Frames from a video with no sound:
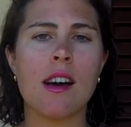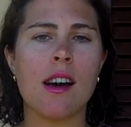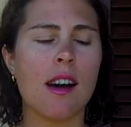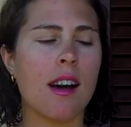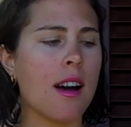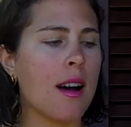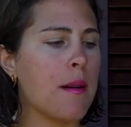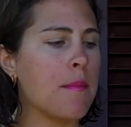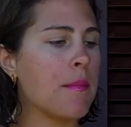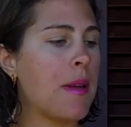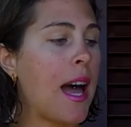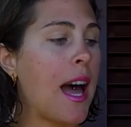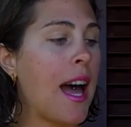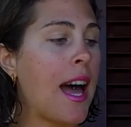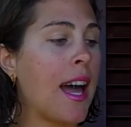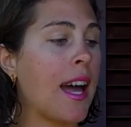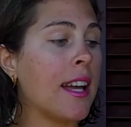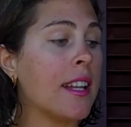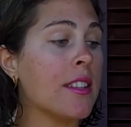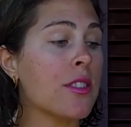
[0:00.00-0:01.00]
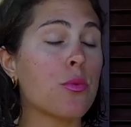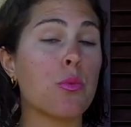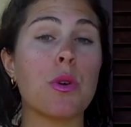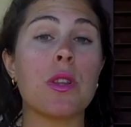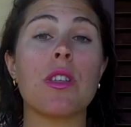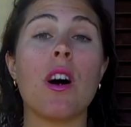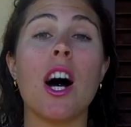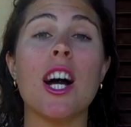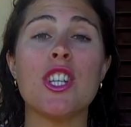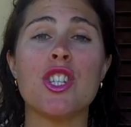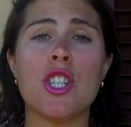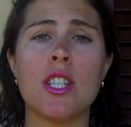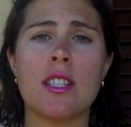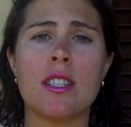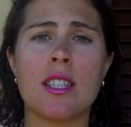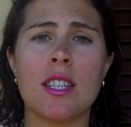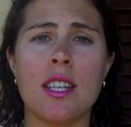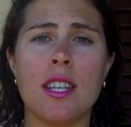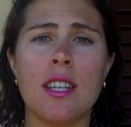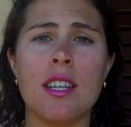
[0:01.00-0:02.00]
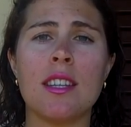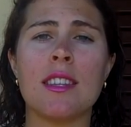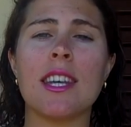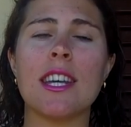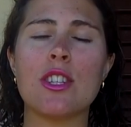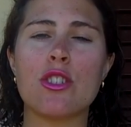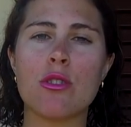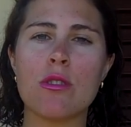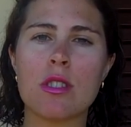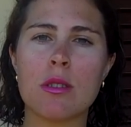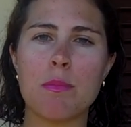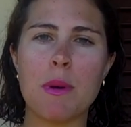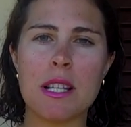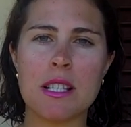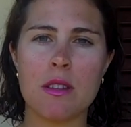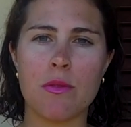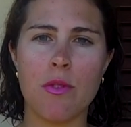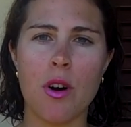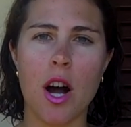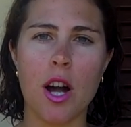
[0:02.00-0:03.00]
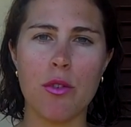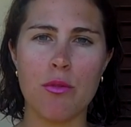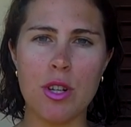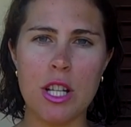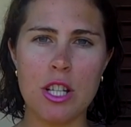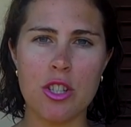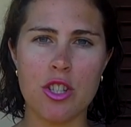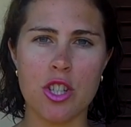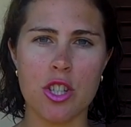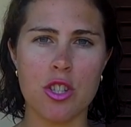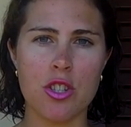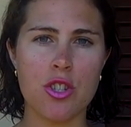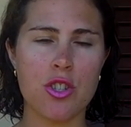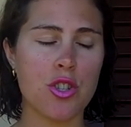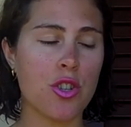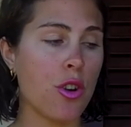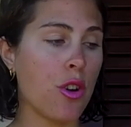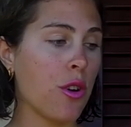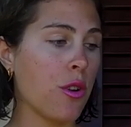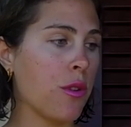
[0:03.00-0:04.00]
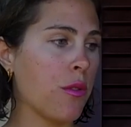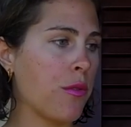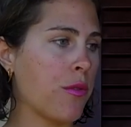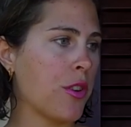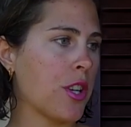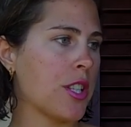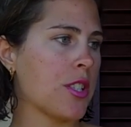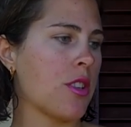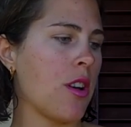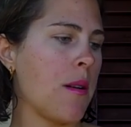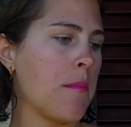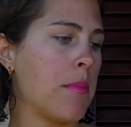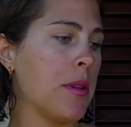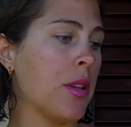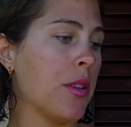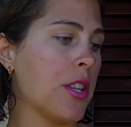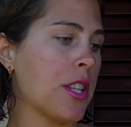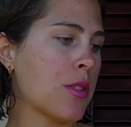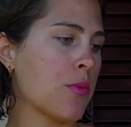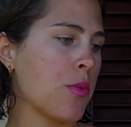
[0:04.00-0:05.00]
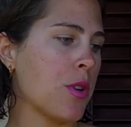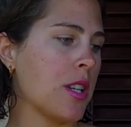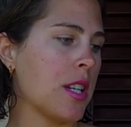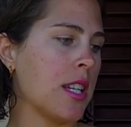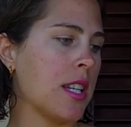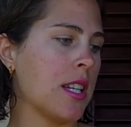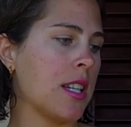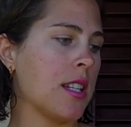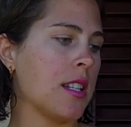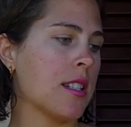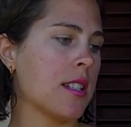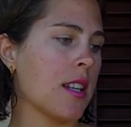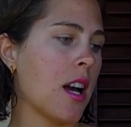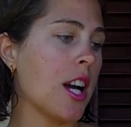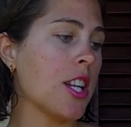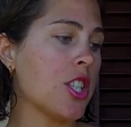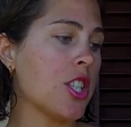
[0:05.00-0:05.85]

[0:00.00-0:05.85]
Um, and with I G T, they do specify regions. So, for example, this one is